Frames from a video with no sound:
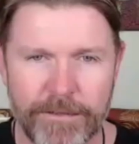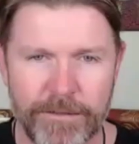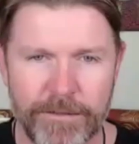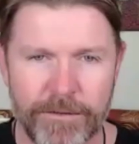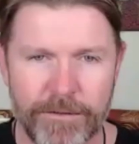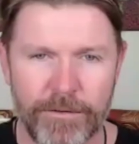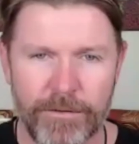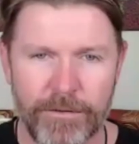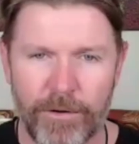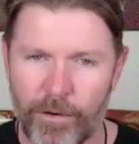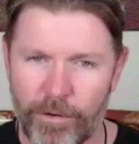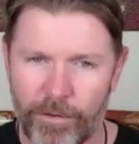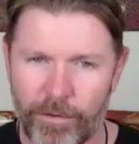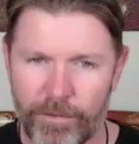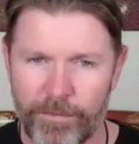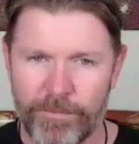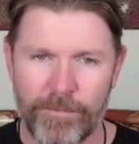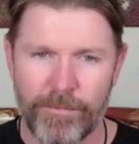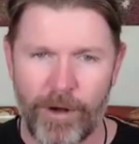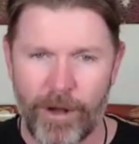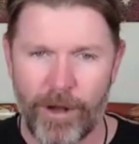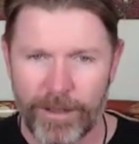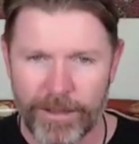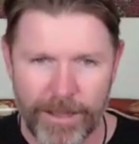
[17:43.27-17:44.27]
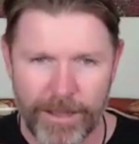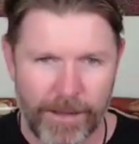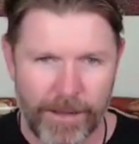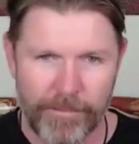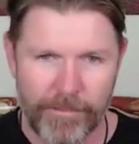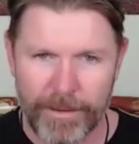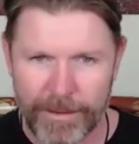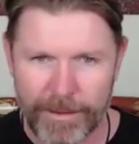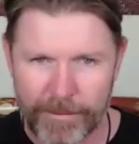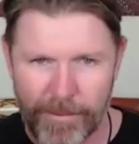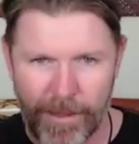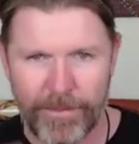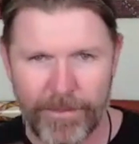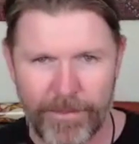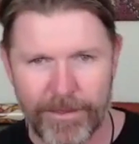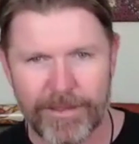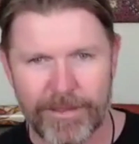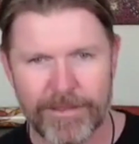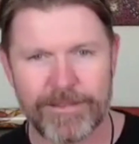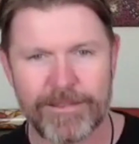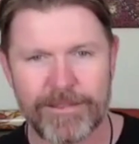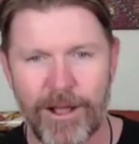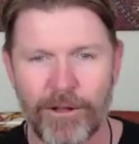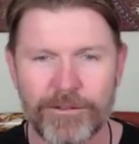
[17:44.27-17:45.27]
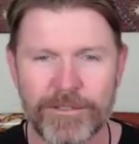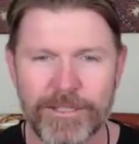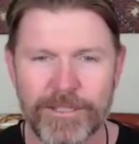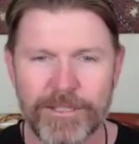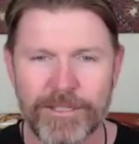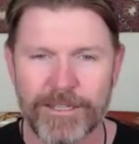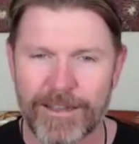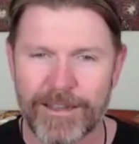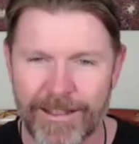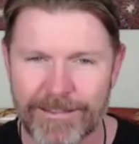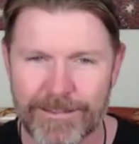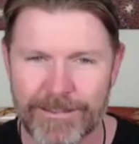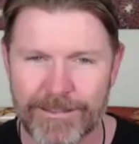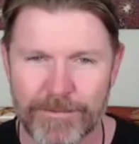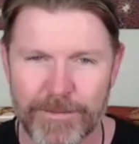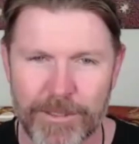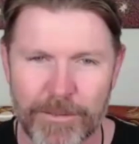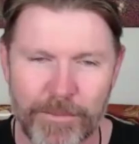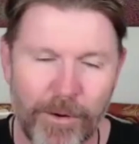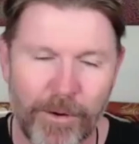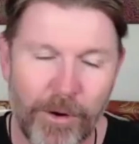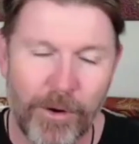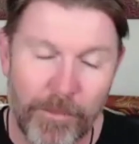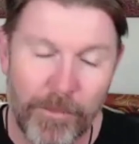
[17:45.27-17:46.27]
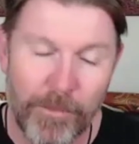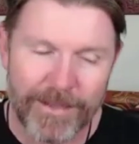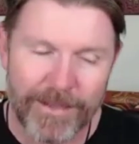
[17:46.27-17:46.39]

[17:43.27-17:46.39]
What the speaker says: or my company, Mapping Consulting, and get some support.